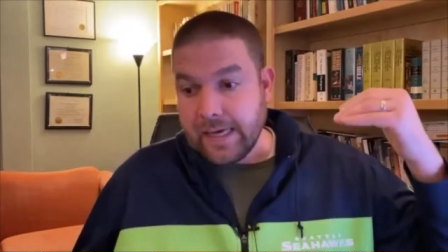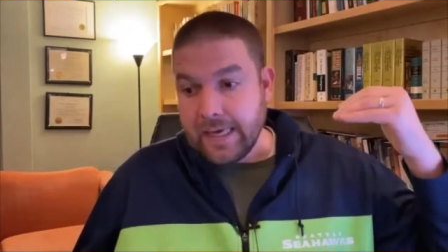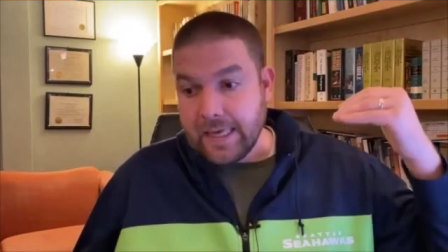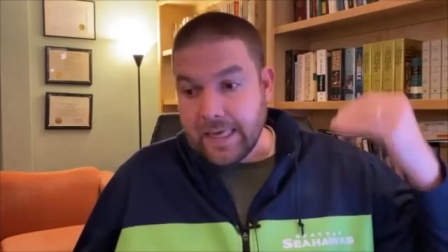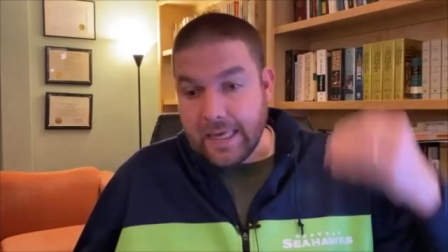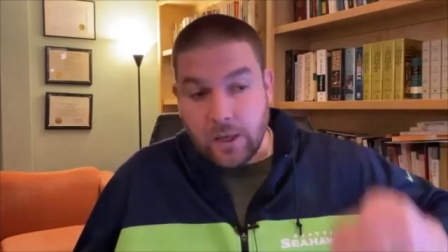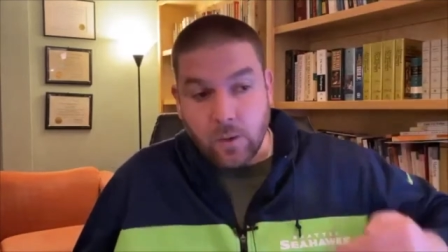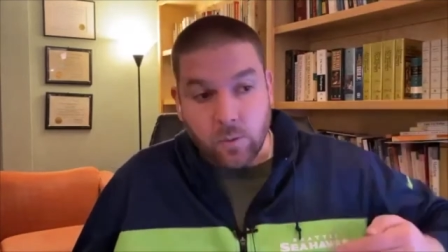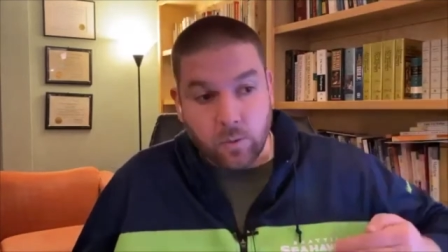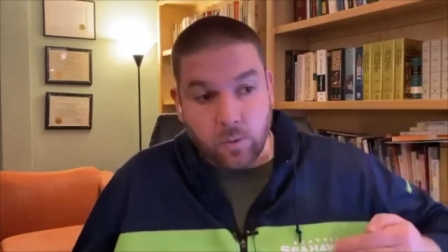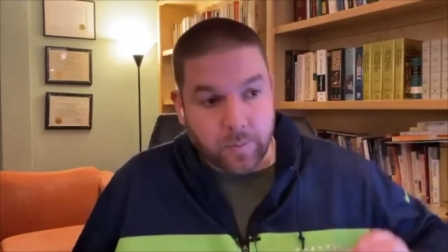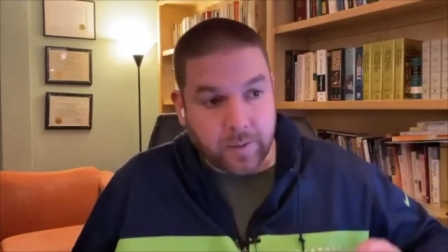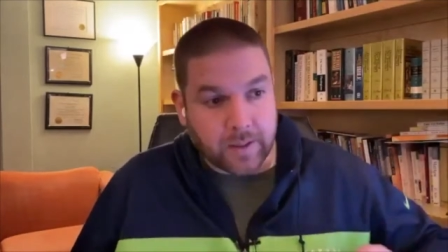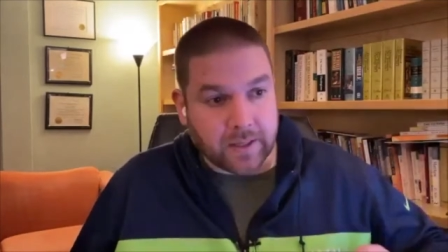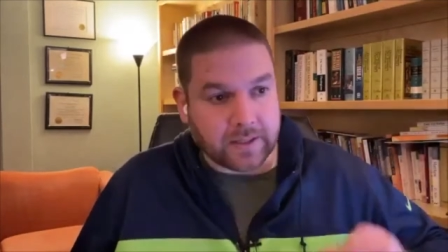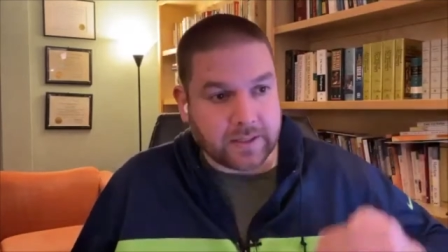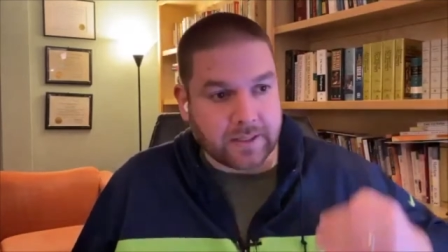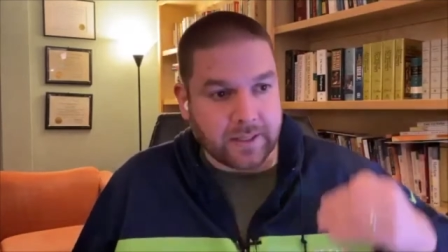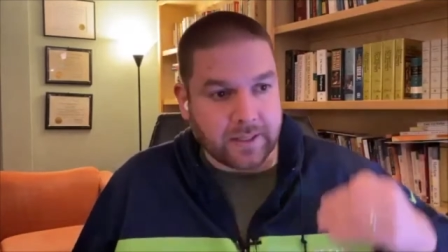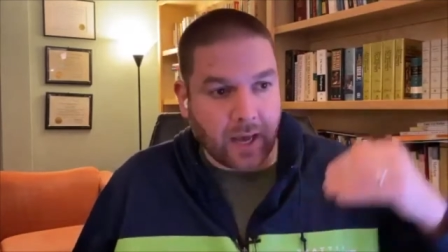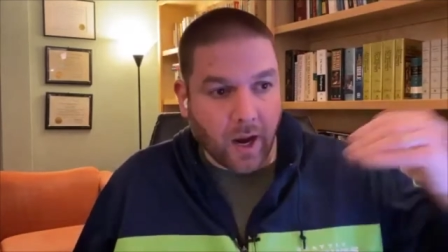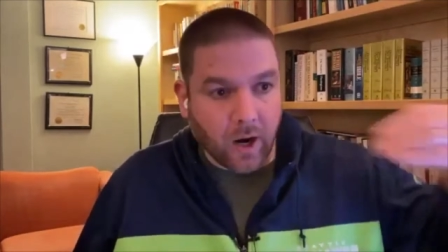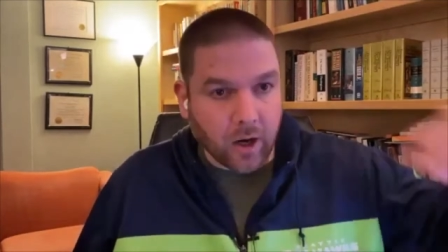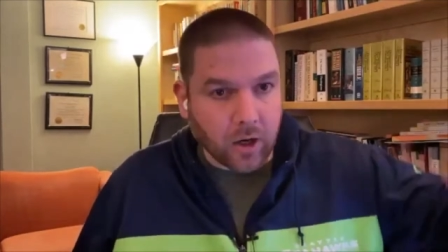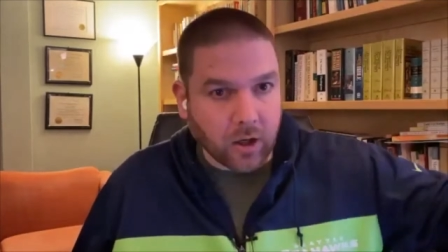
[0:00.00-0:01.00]
he will be a
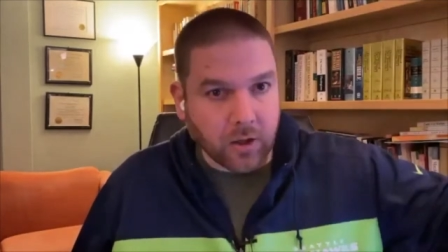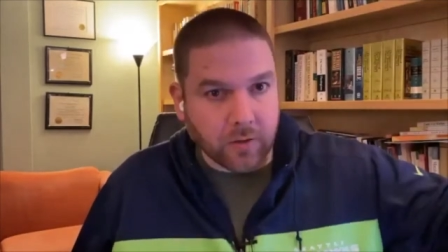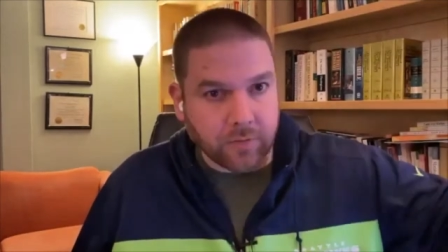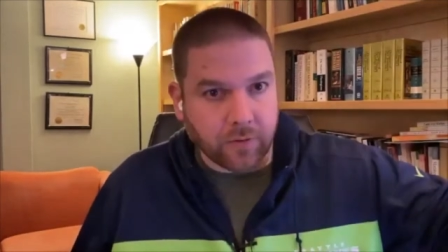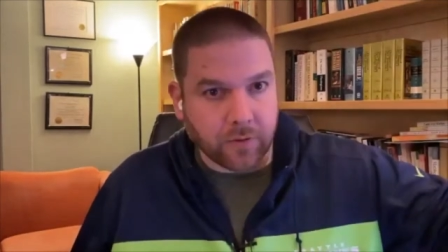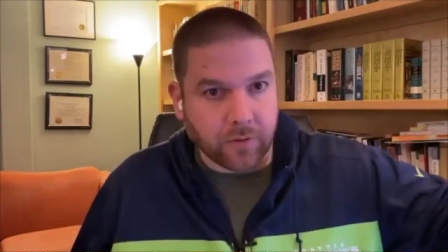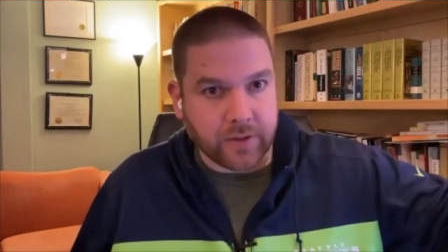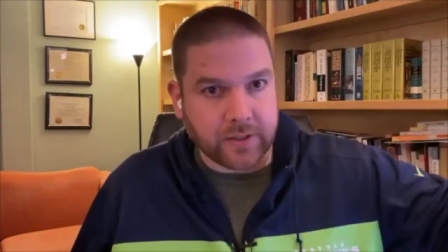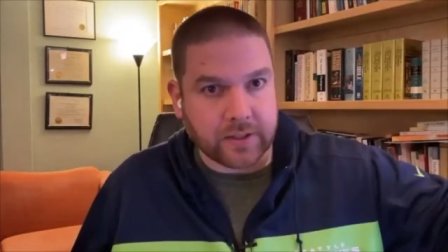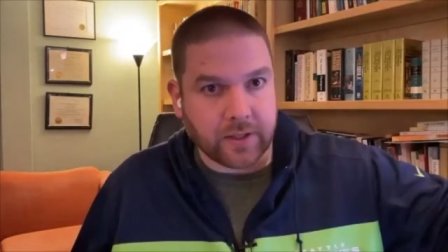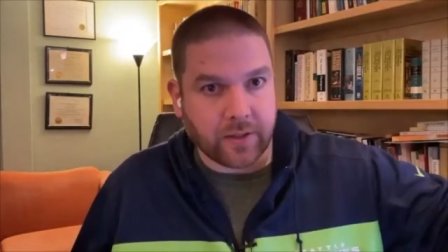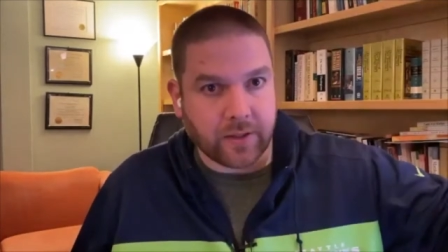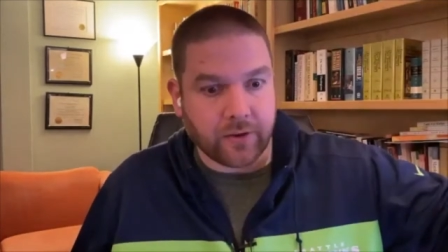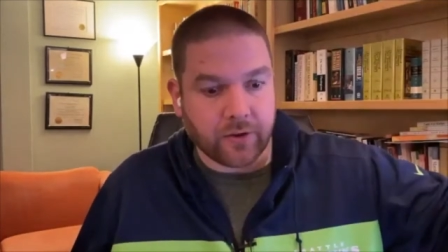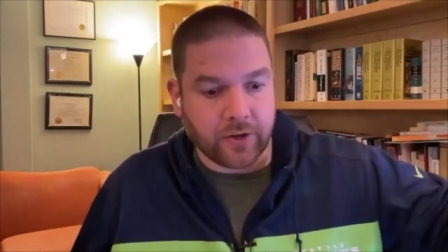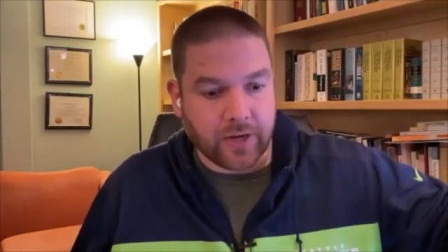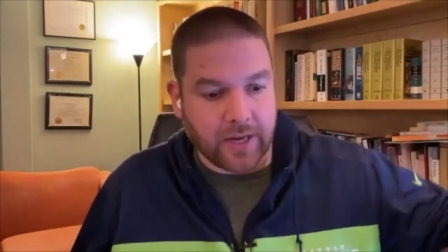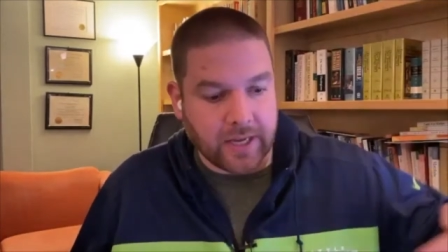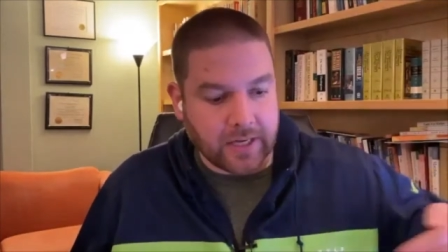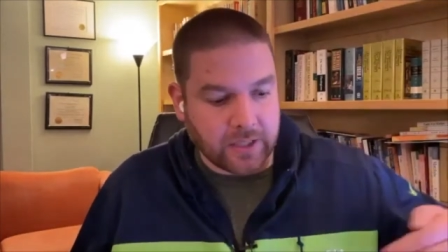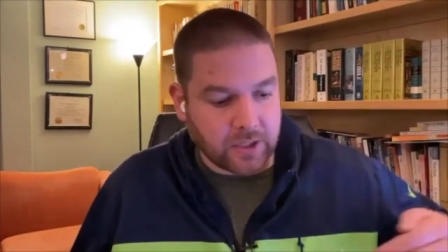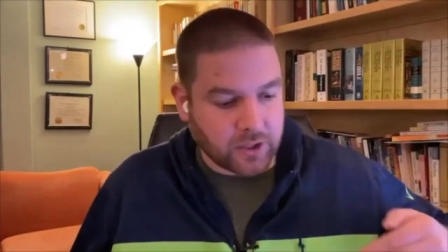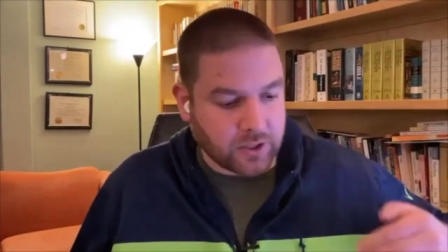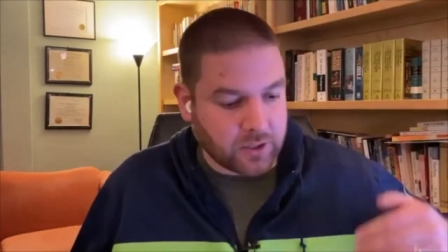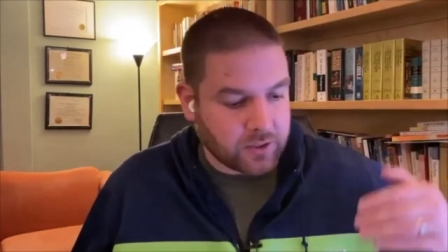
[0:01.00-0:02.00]
terror for these other
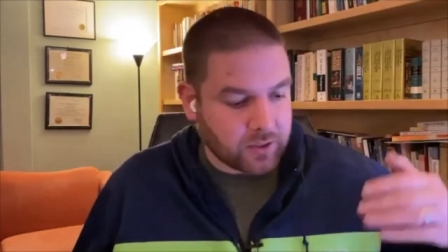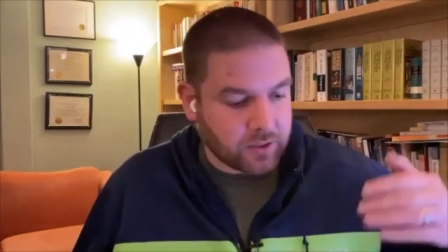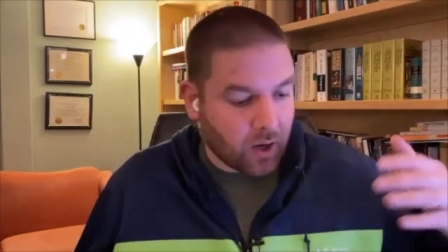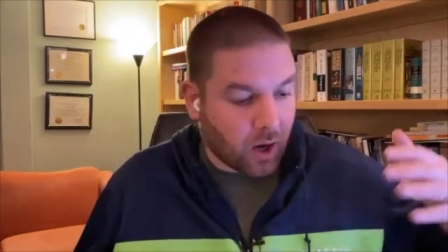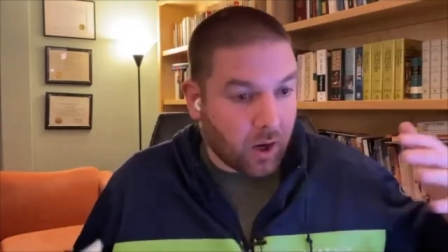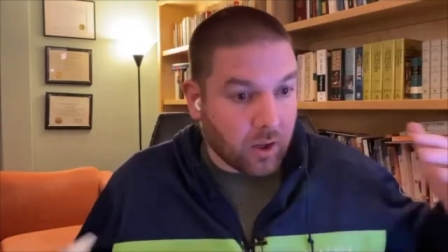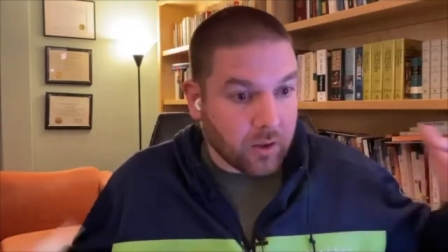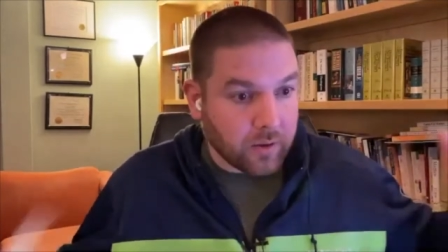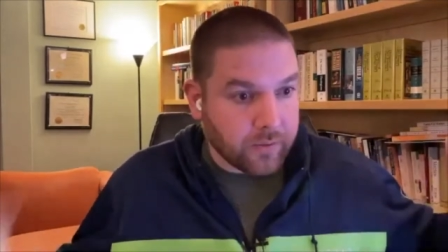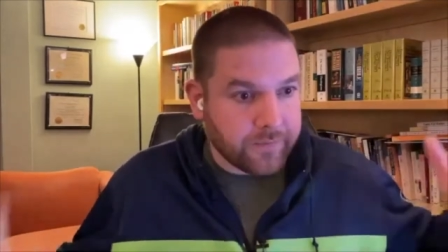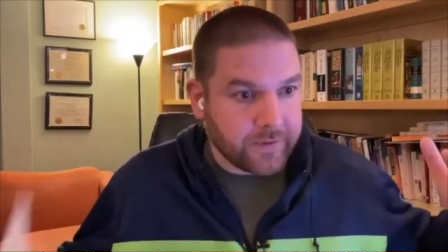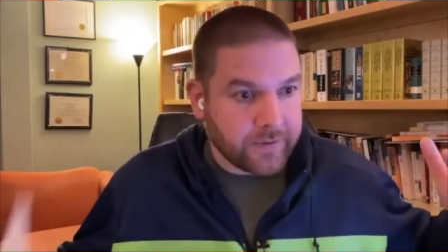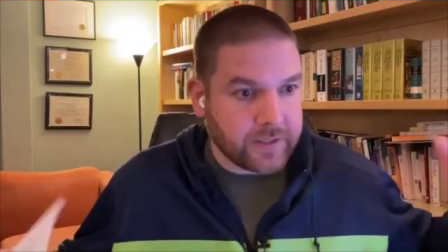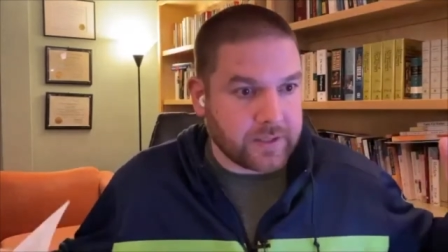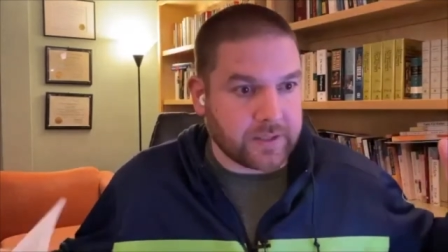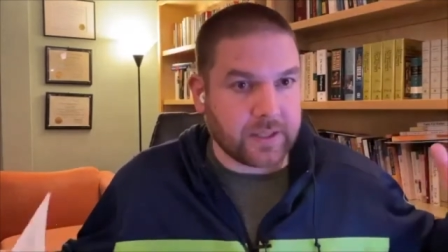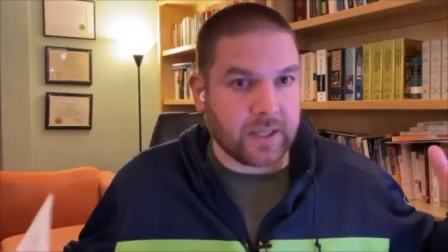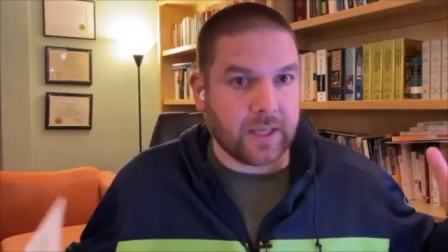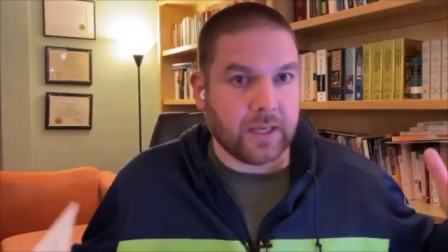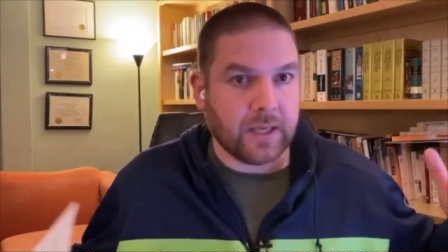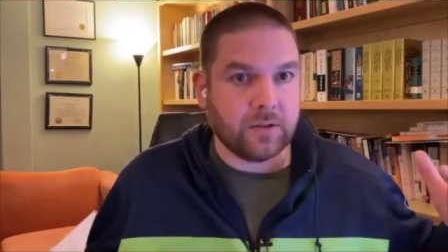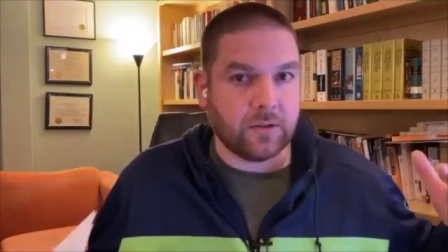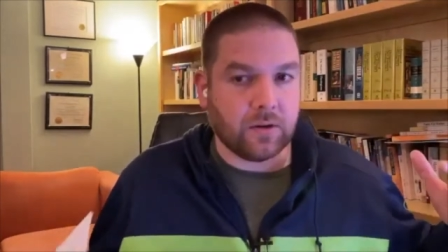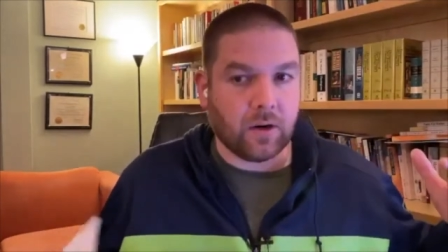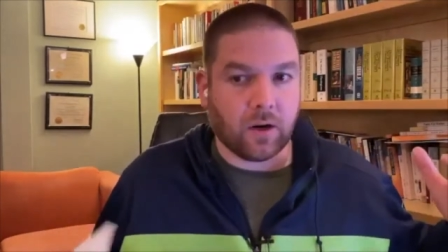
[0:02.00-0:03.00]
nations. All of these
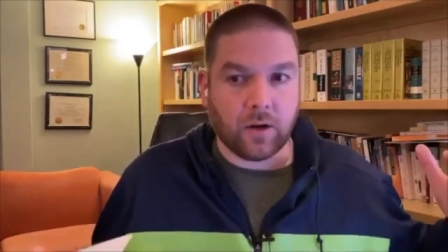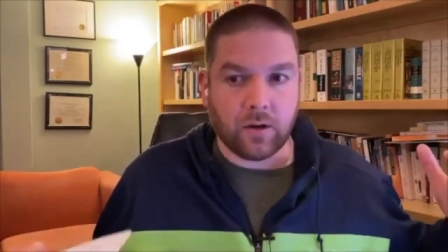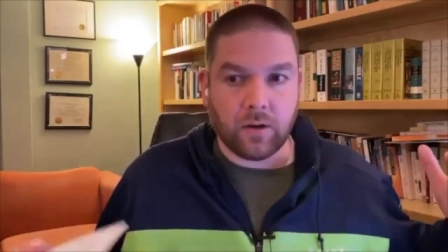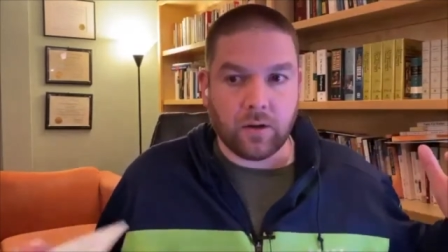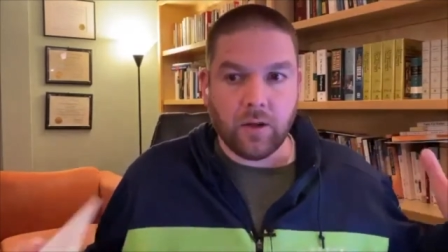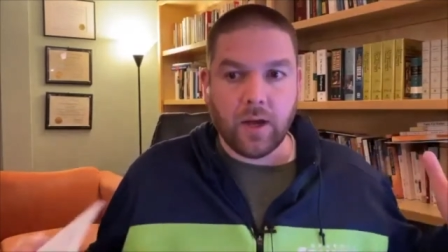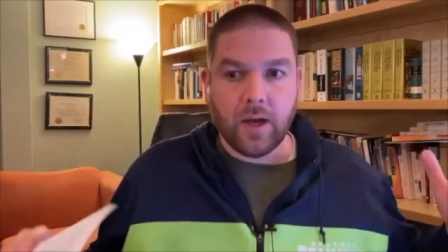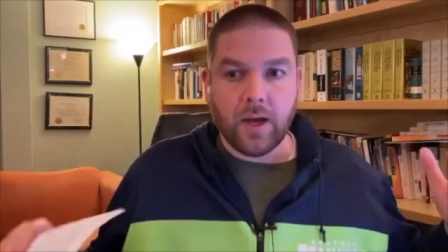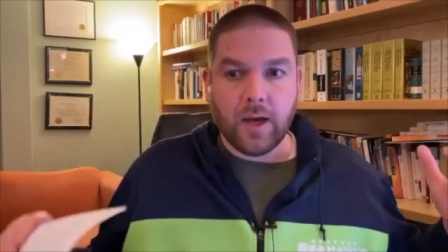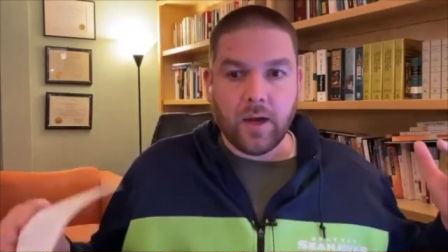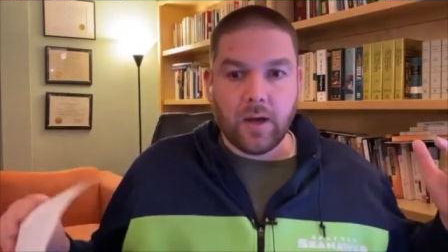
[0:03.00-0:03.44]
things are